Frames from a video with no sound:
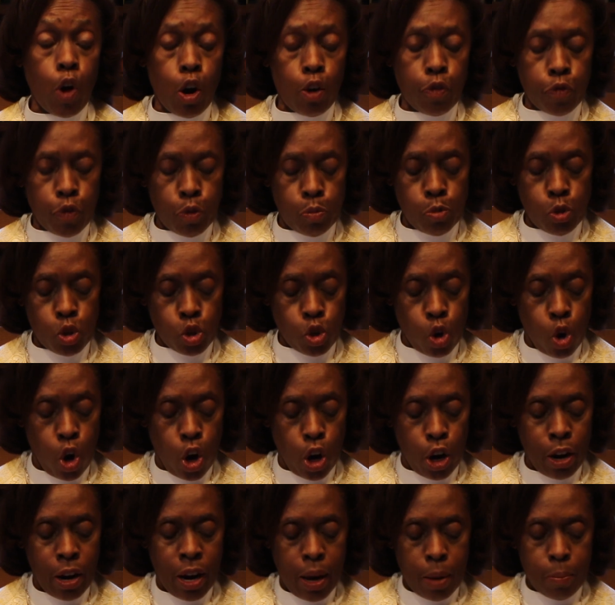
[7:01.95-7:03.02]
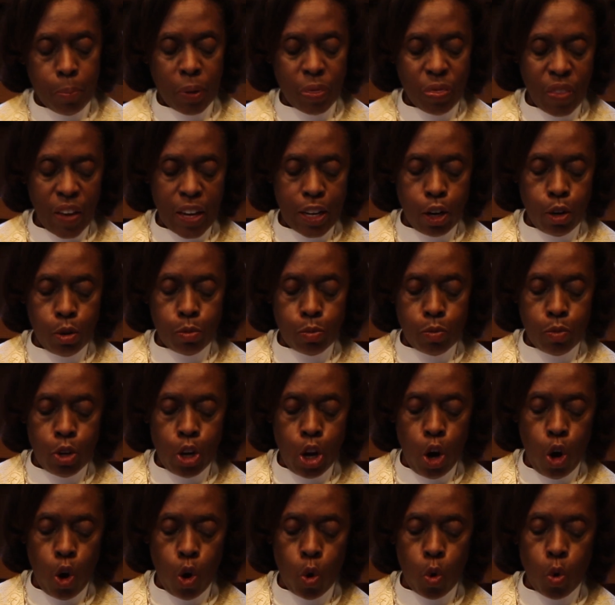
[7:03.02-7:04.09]
far from shore, but they don't
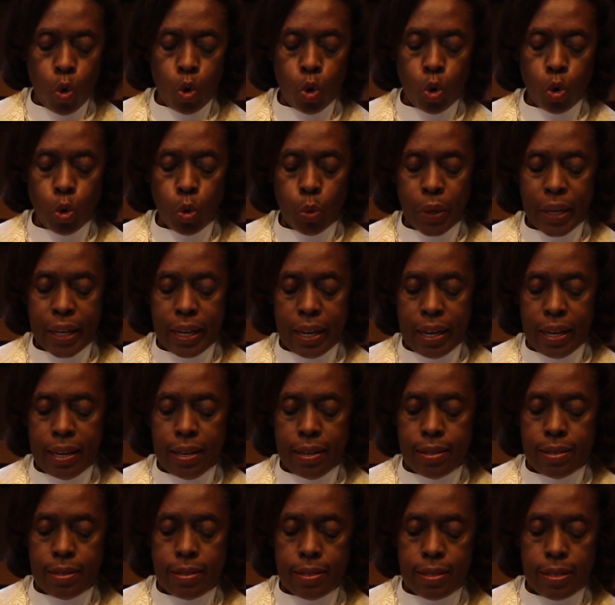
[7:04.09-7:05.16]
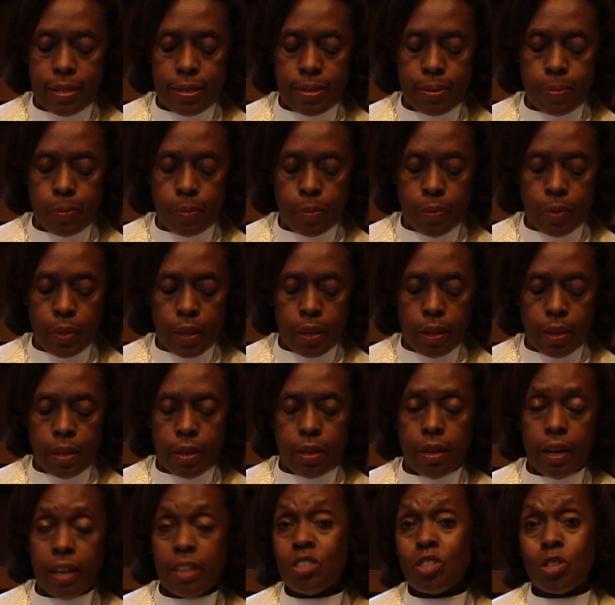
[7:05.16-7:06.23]
know who he is.
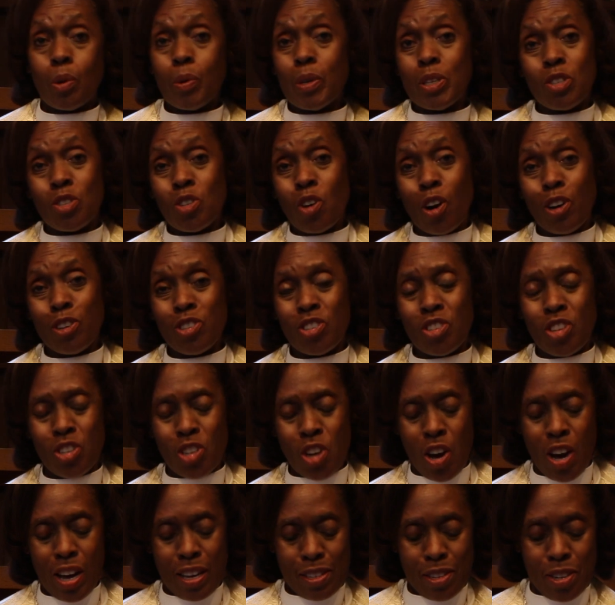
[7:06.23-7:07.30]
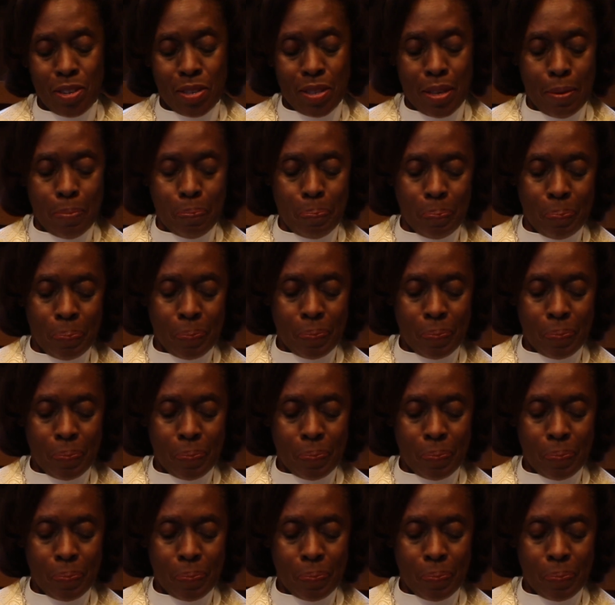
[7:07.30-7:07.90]
And so he starts to talk to them.